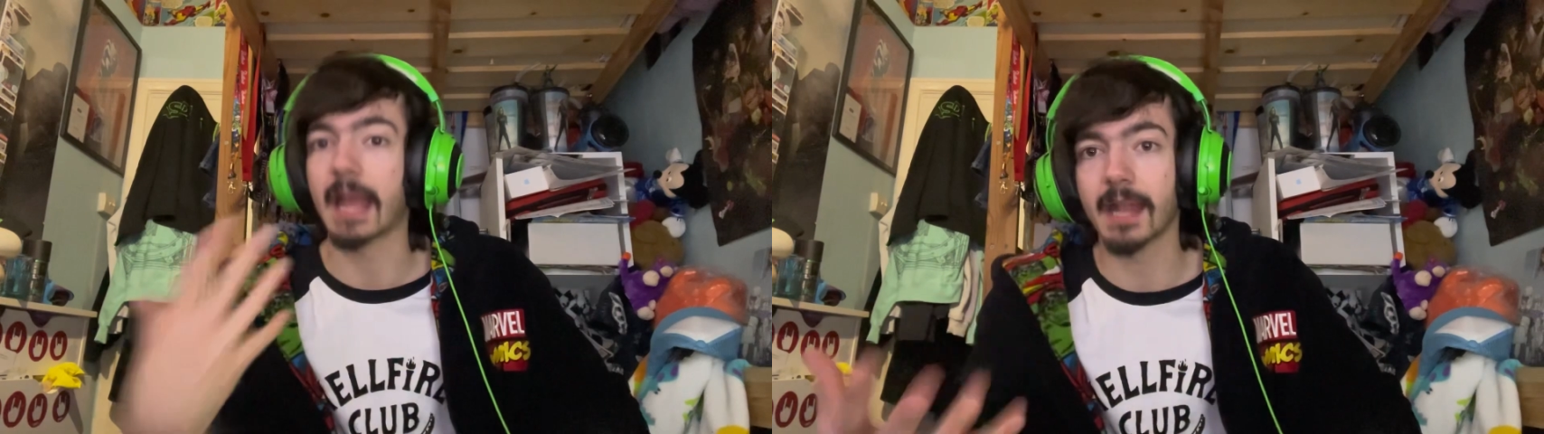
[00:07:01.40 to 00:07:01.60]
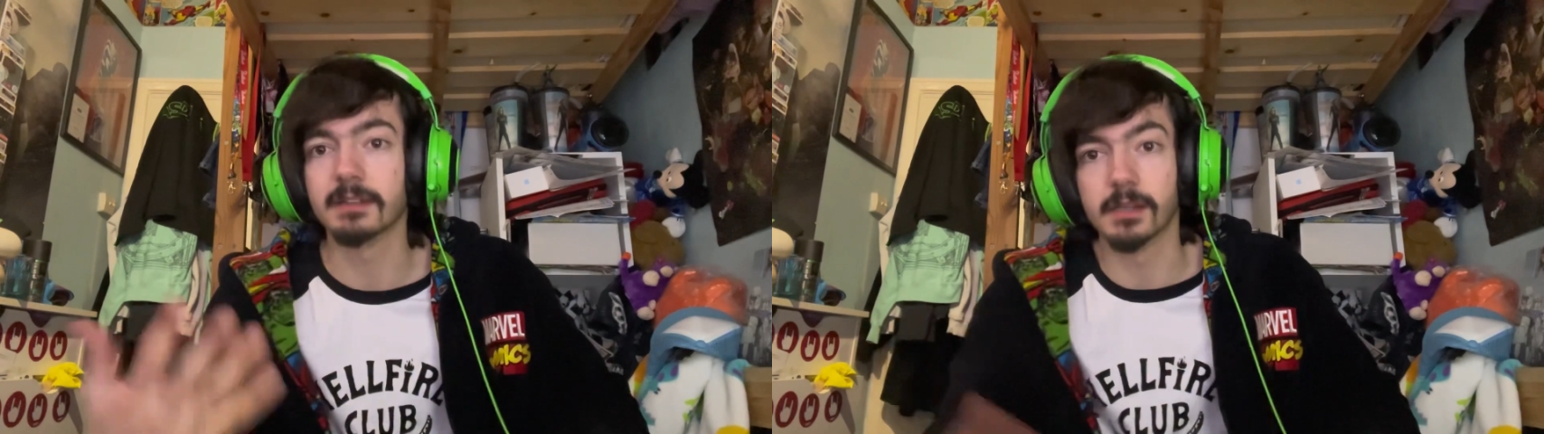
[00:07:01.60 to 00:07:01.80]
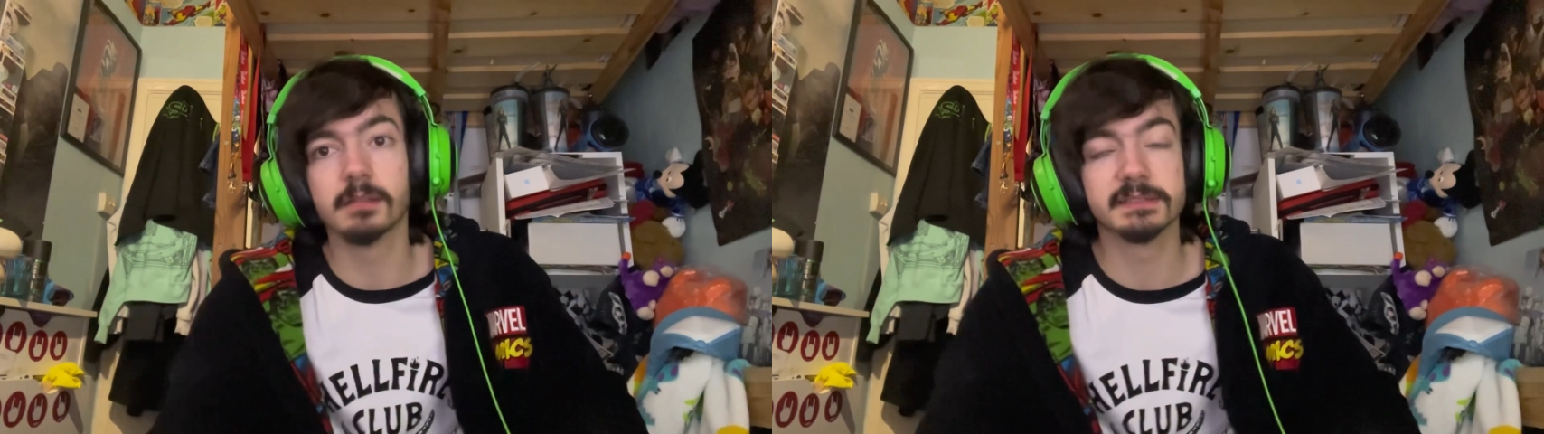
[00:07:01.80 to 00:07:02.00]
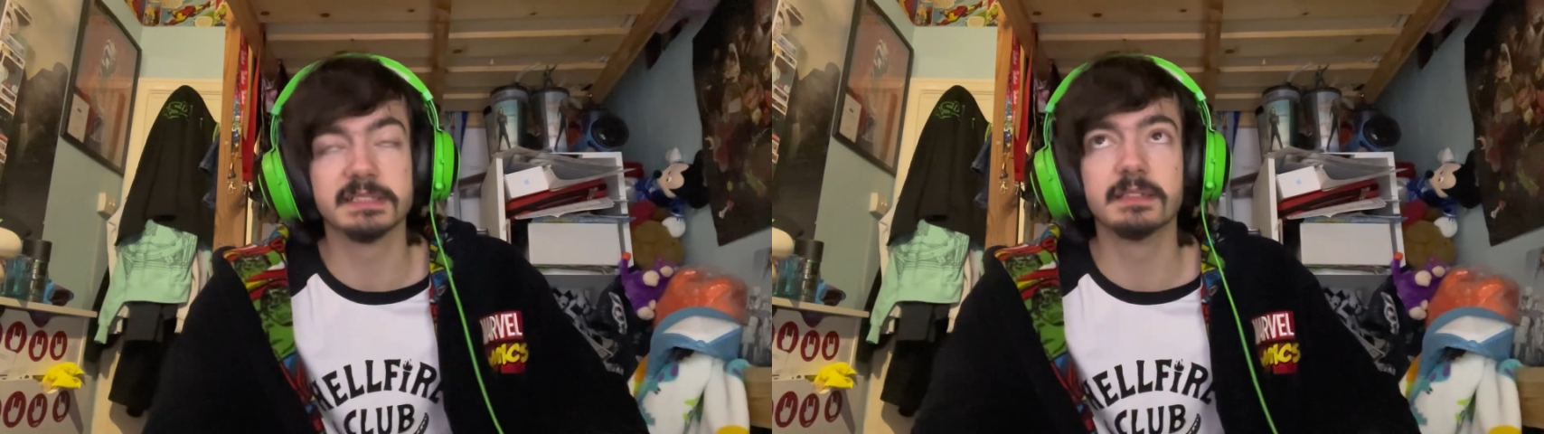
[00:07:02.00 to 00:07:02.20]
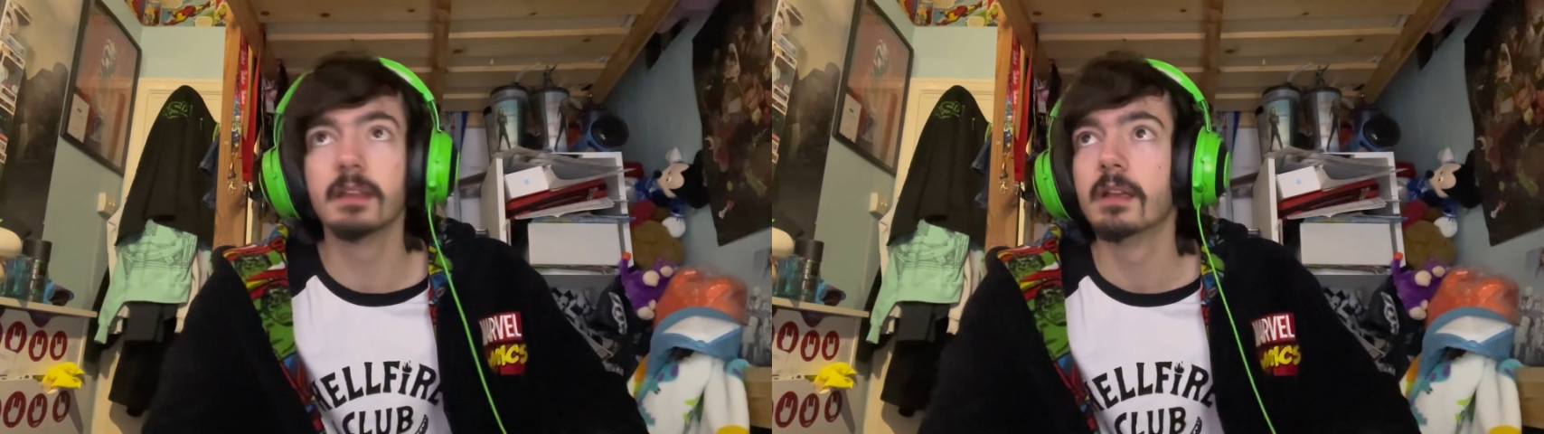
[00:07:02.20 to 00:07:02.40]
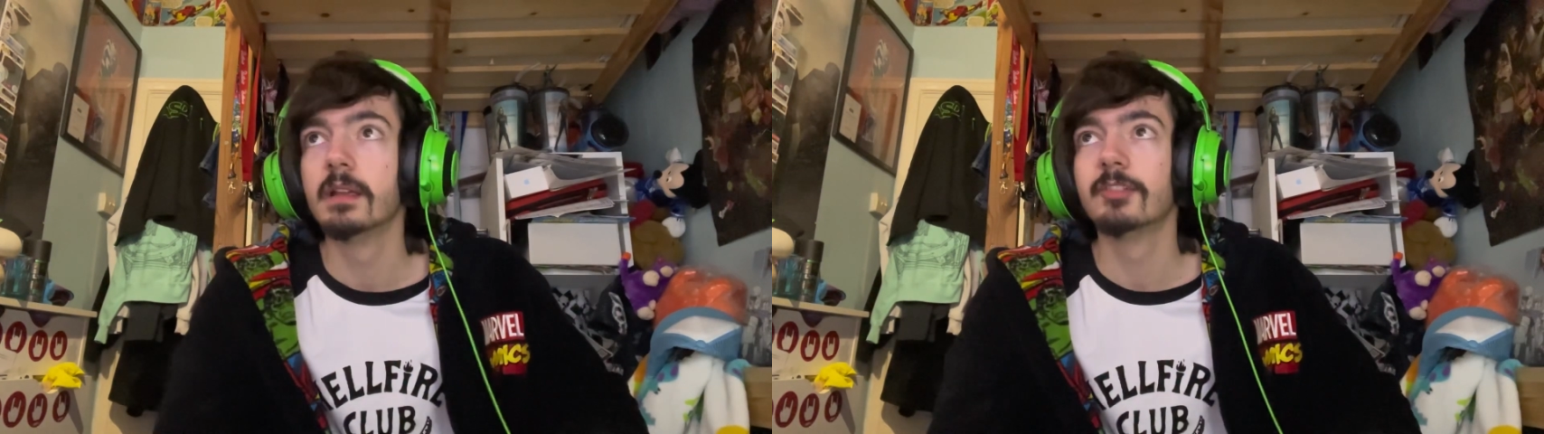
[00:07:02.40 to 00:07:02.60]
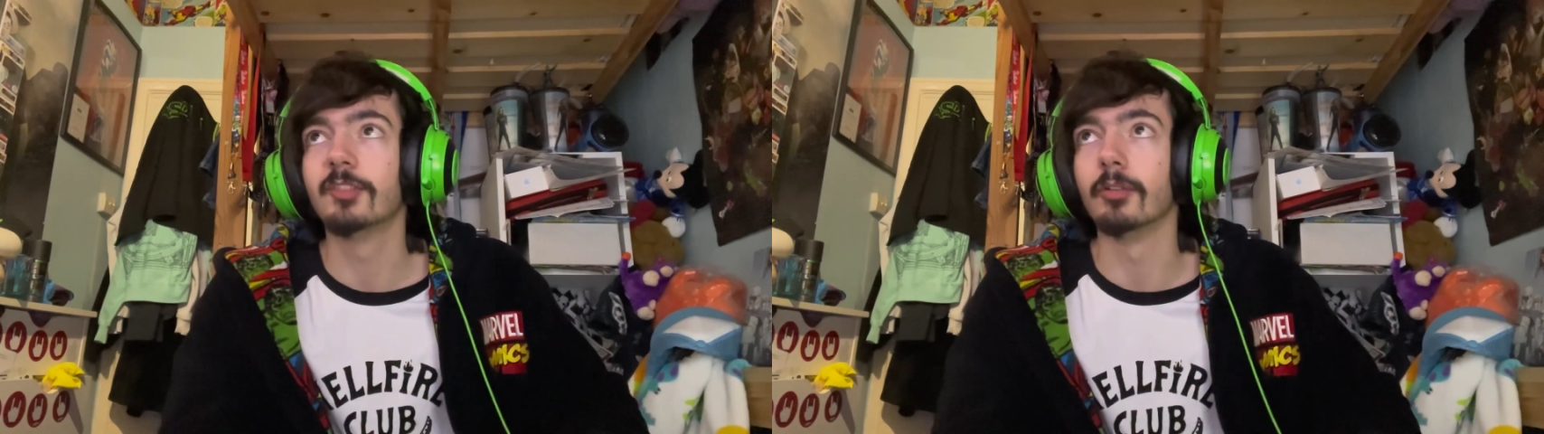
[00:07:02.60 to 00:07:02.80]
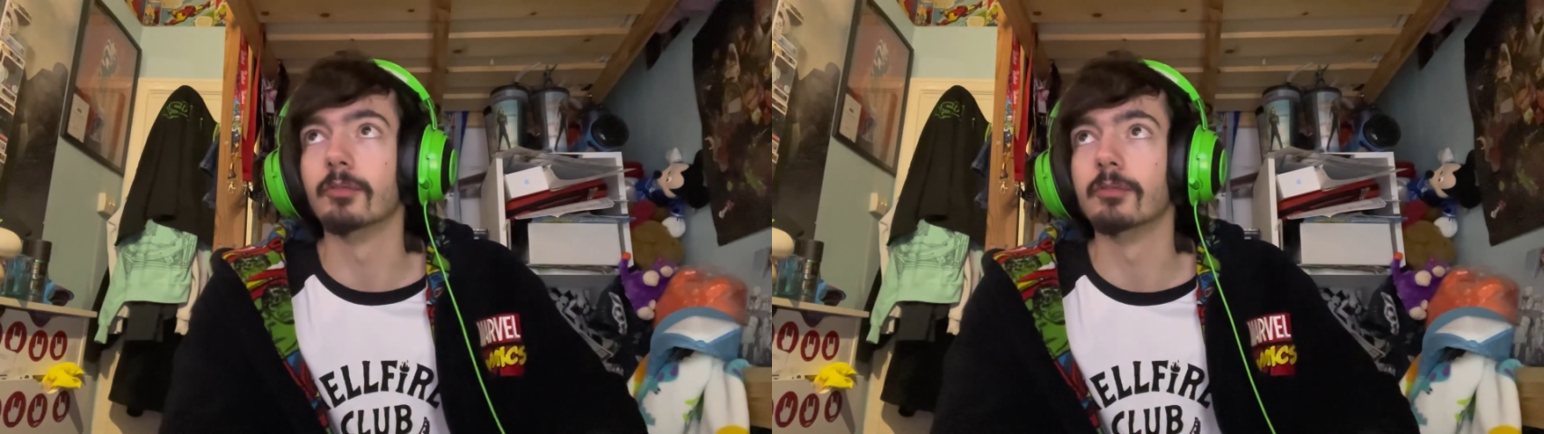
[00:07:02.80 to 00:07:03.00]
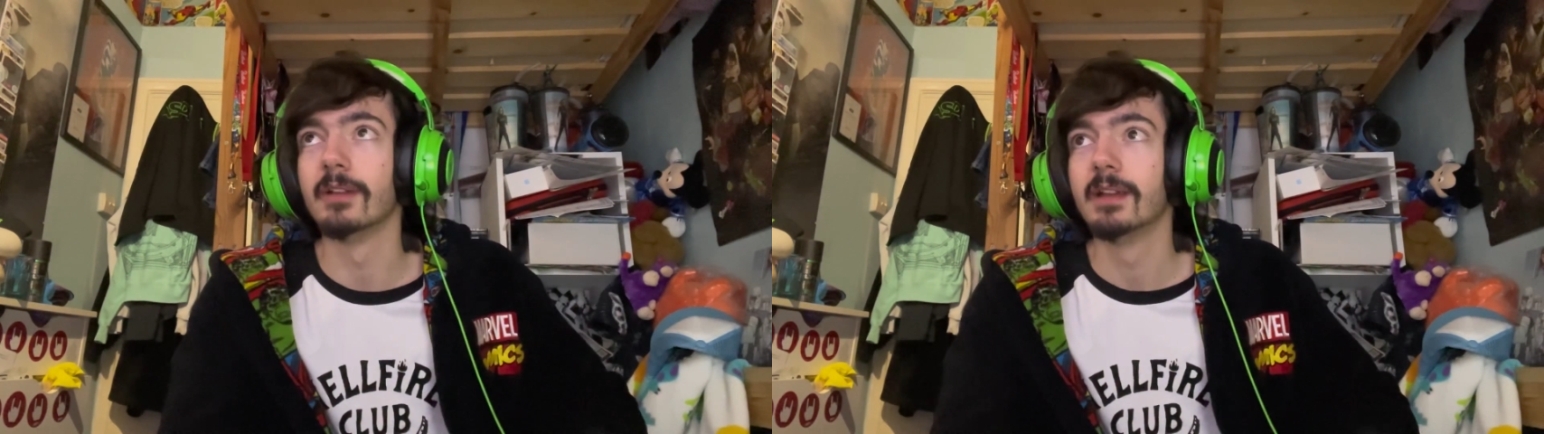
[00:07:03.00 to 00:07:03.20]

and dancing. So